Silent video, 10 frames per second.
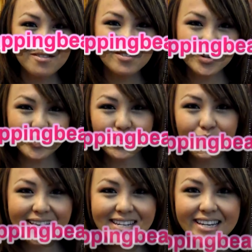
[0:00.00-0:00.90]
YouTube,
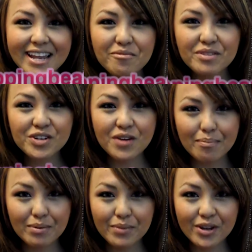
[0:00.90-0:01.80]
it's Liv with
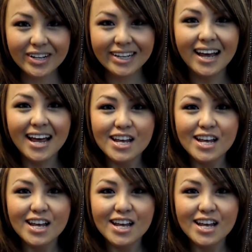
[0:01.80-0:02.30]
Scrapping Beauty.